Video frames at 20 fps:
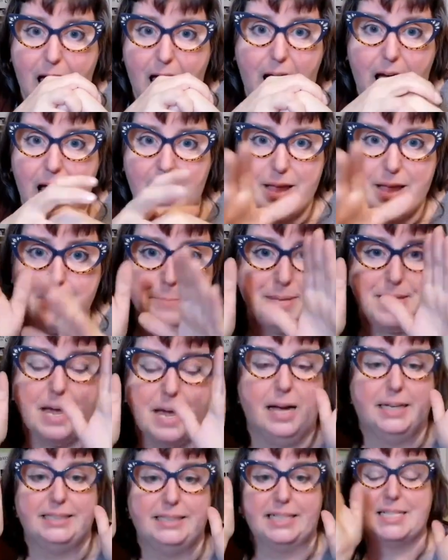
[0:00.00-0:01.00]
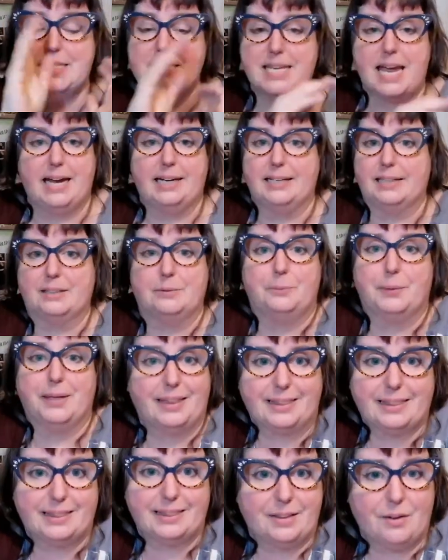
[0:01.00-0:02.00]
I am beyond ecstatic with
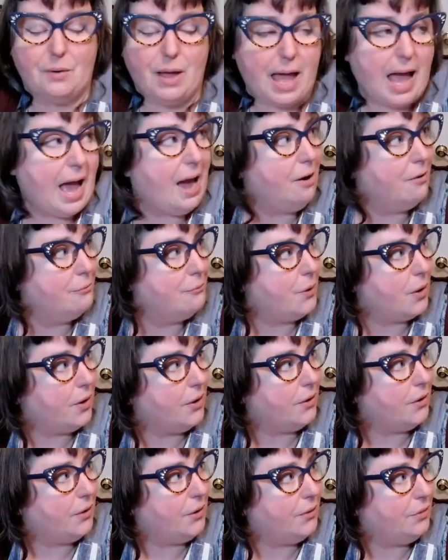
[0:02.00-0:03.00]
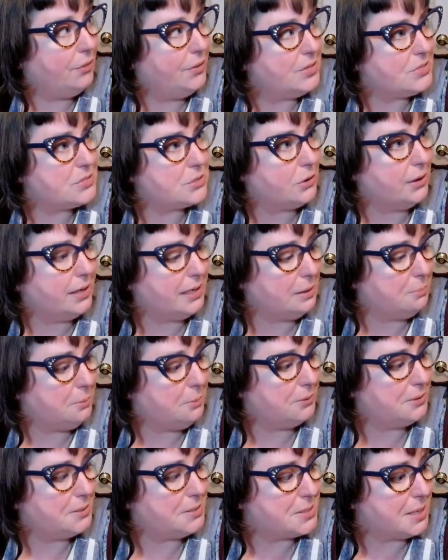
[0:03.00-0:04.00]
how far this Cranky
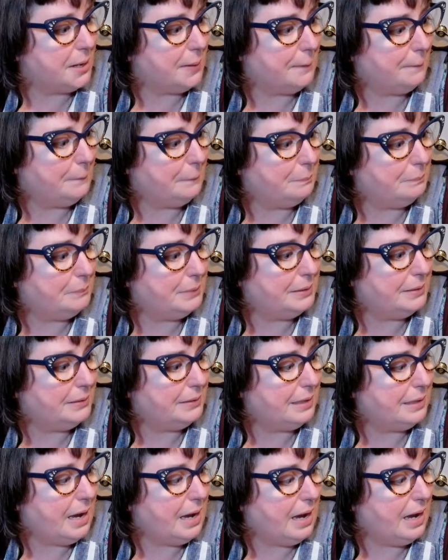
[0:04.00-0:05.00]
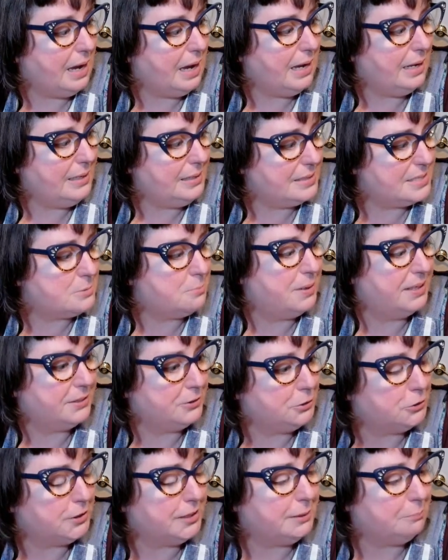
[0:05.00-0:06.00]
booth has come. It has been a
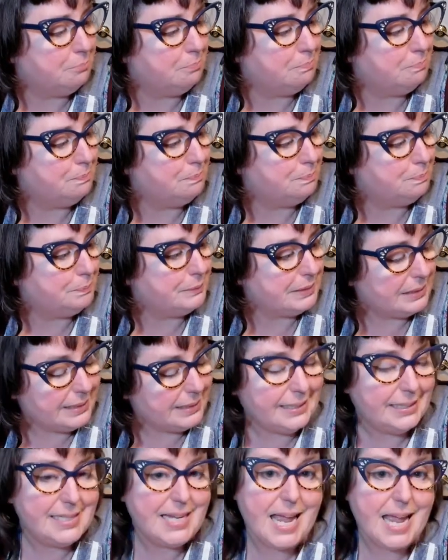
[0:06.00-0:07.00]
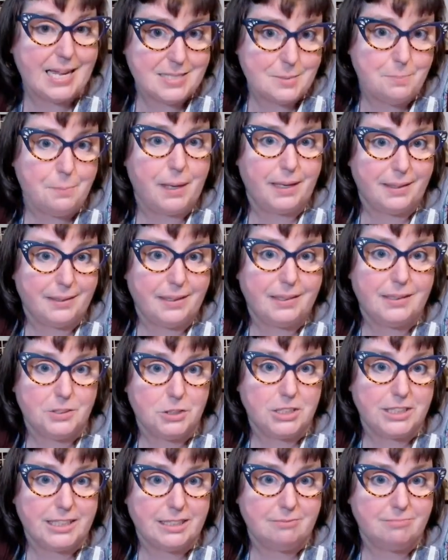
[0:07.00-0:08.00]
dream. It has been a
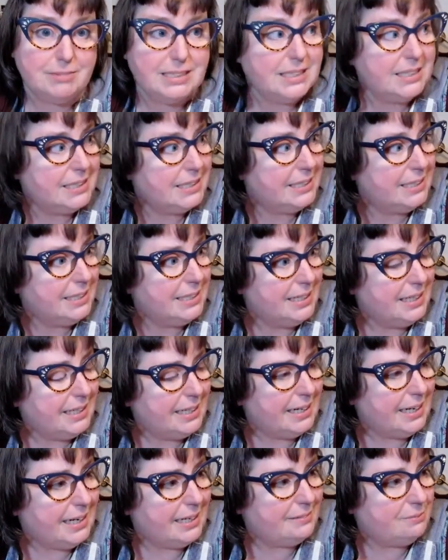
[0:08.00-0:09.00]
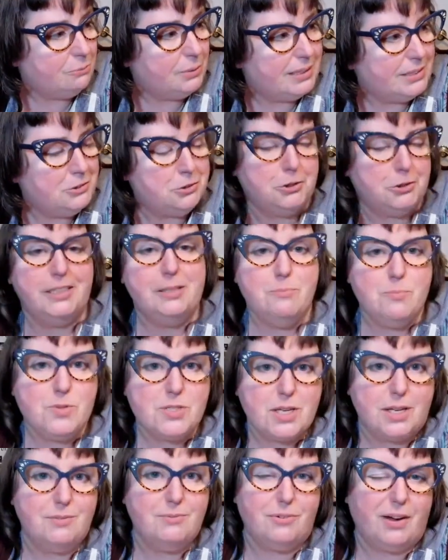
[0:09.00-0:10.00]
dream. And when dreams
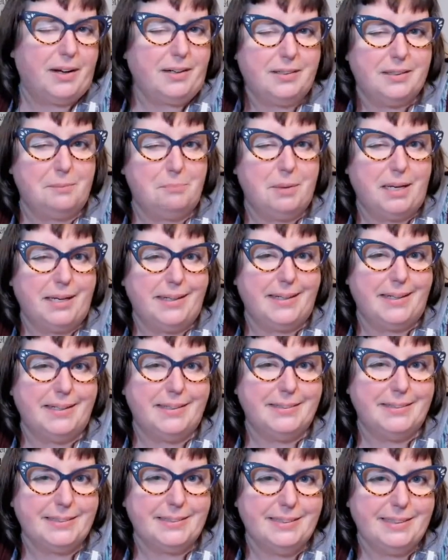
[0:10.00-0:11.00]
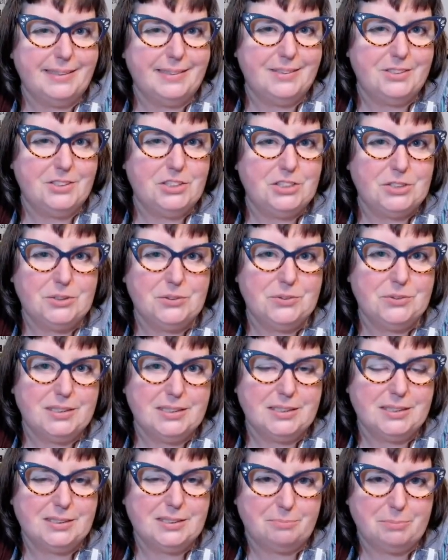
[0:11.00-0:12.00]
can finally make it into
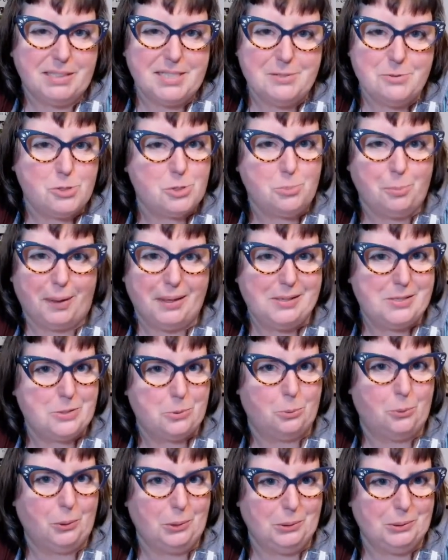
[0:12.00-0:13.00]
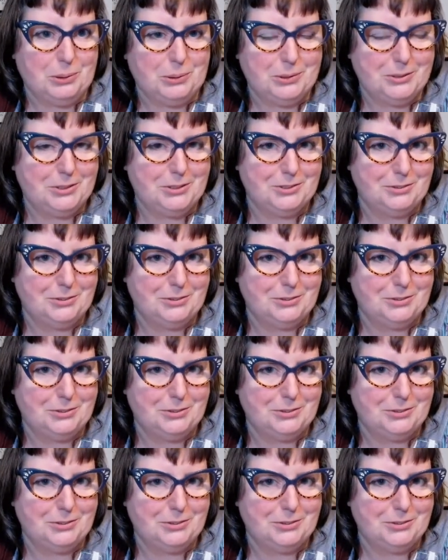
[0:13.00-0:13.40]
this meat space world,